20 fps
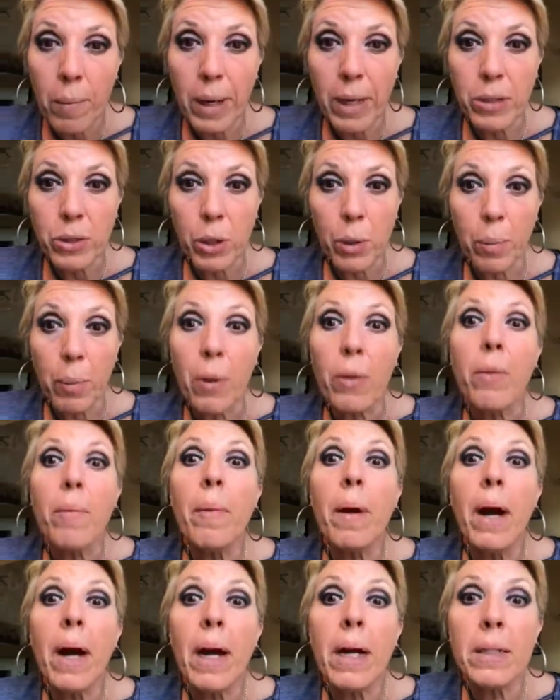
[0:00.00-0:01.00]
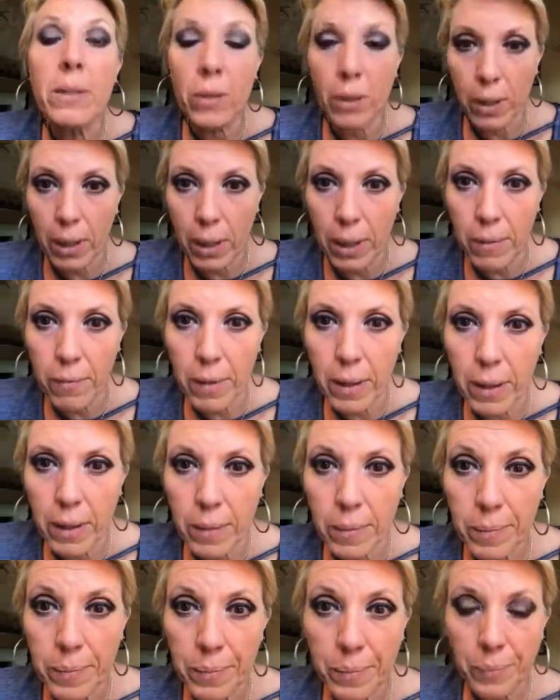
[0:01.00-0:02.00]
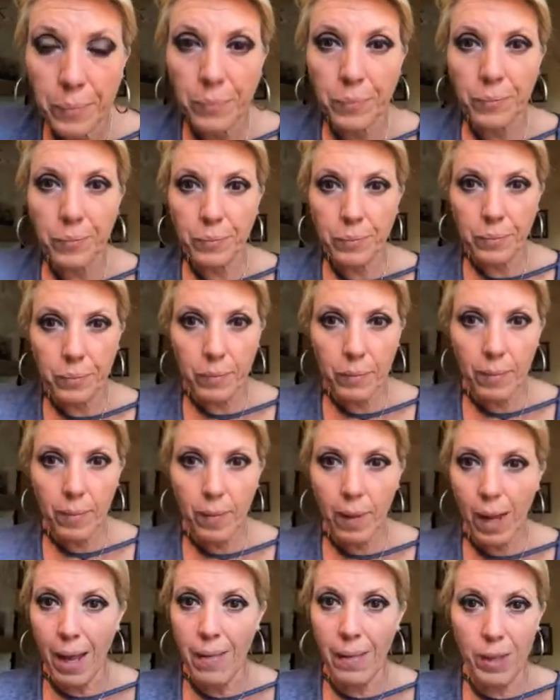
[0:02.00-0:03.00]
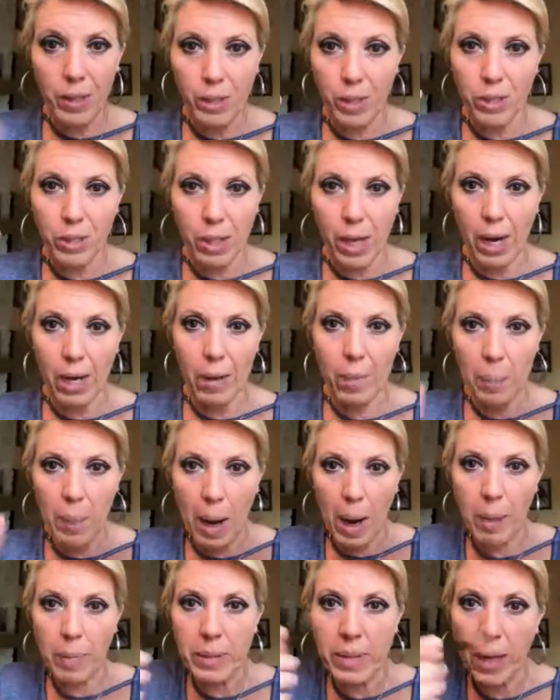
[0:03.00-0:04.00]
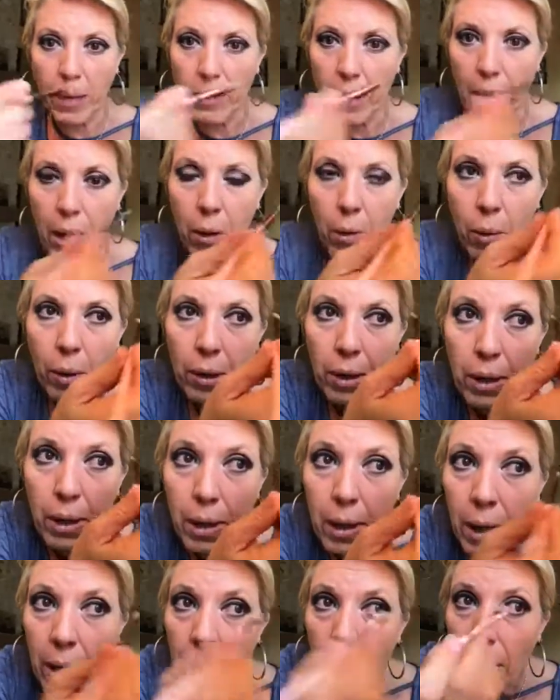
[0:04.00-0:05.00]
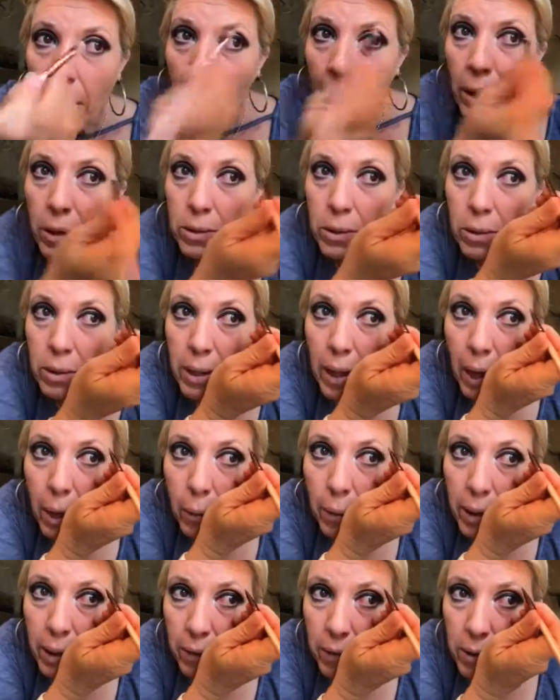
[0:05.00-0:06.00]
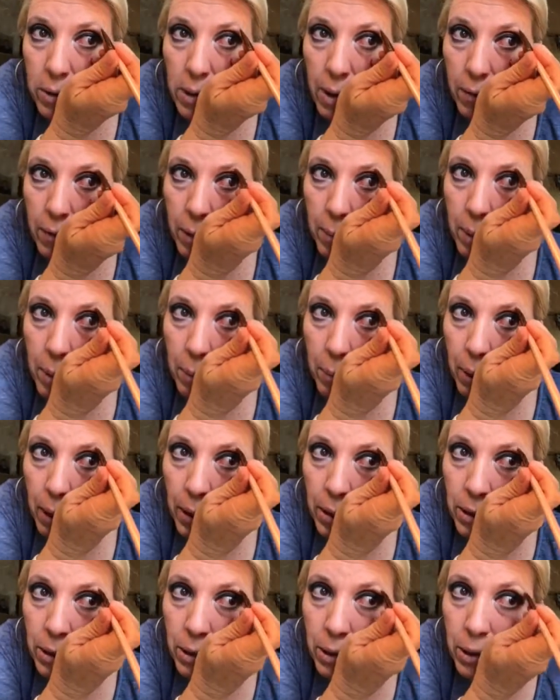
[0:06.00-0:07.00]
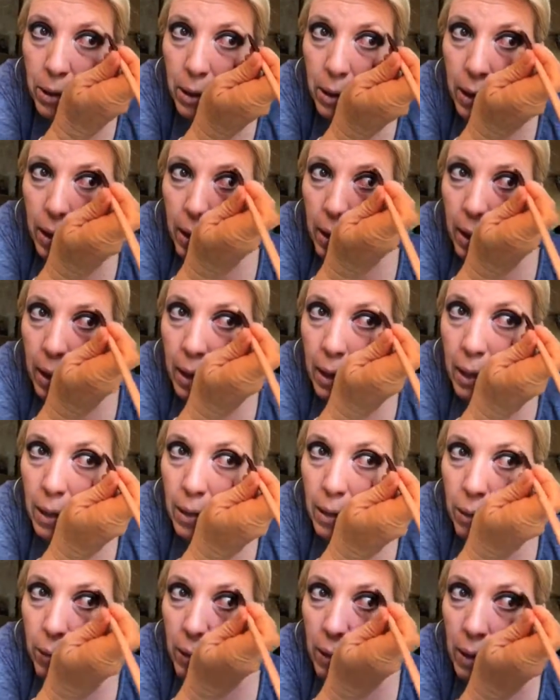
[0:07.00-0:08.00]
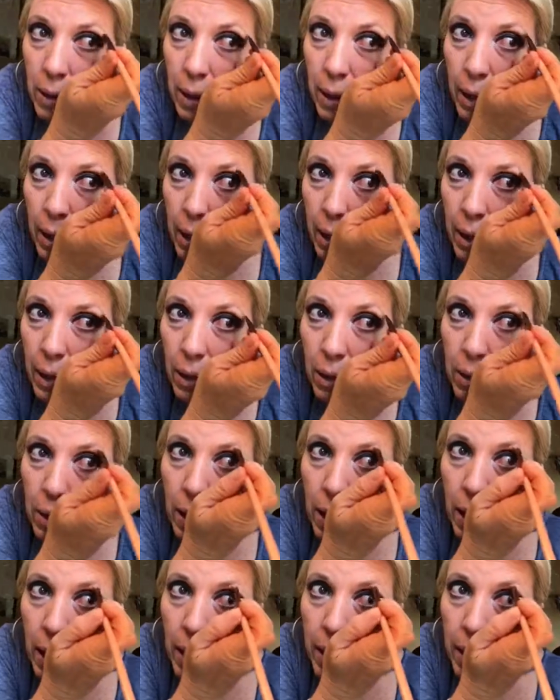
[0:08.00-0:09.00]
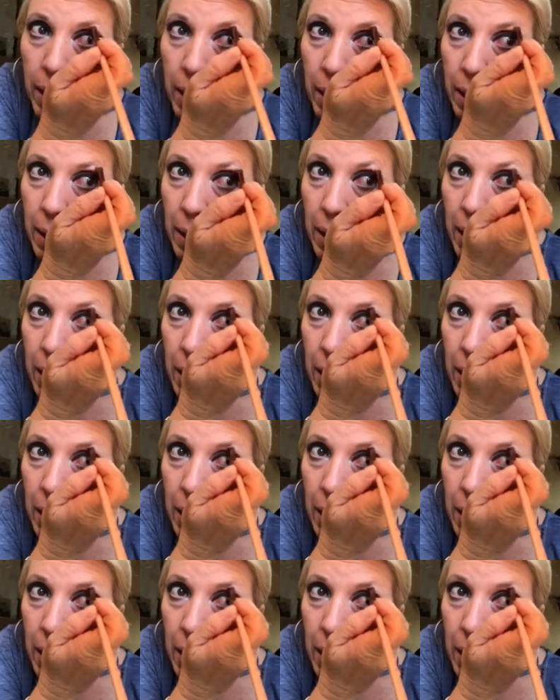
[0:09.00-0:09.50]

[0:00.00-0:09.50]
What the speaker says: Make sure both of my eyes are even. And that just kind of pops out that corner. Also take whatever's left on my brush and do a little line